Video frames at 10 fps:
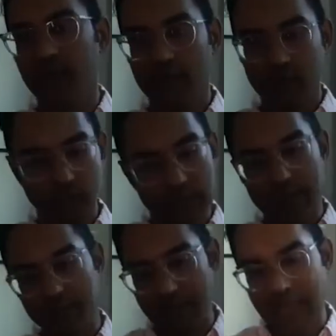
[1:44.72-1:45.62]
you need to
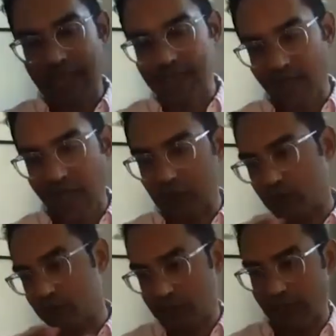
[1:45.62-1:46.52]
be adding value
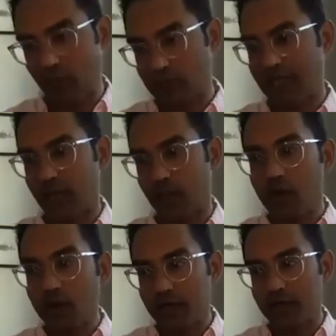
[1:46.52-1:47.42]
to the hotel
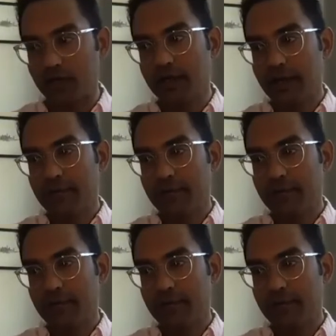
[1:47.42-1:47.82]
owner,